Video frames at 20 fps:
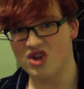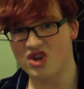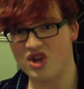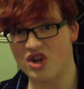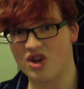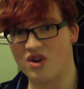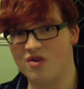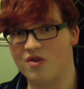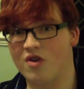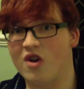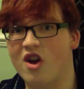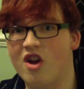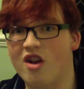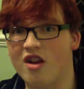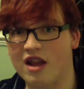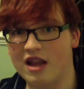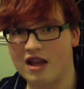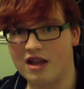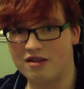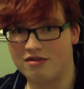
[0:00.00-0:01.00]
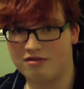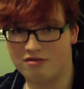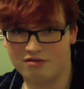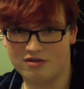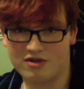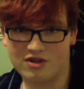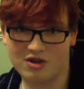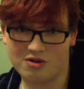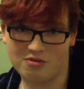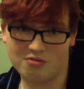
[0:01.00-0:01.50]
you.
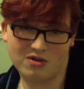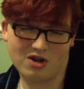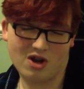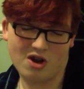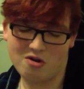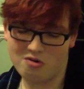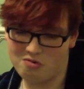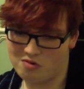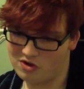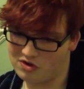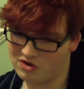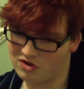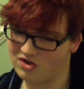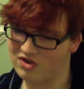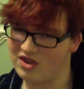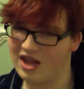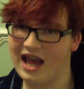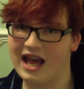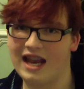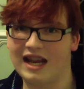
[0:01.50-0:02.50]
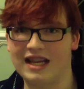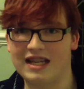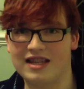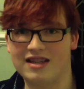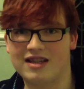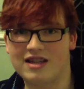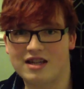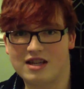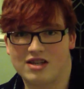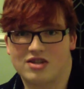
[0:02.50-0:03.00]
So go watch that in
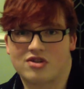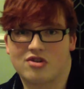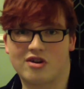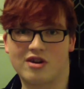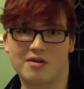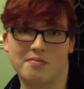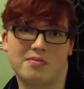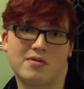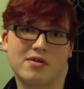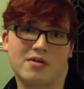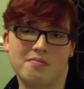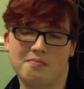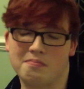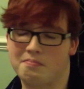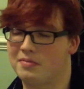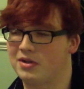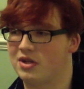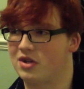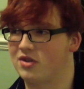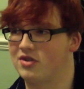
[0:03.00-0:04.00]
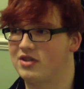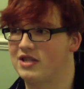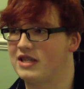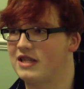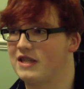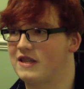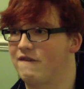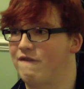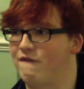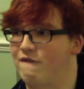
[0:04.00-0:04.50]
the description, because
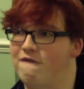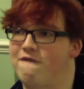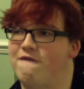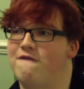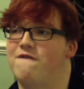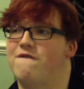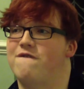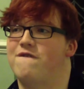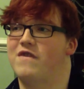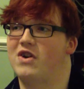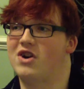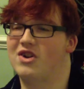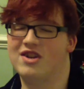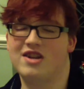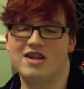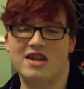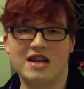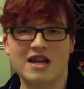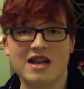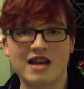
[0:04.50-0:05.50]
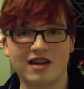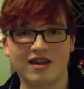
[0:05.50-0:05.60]
it's fun.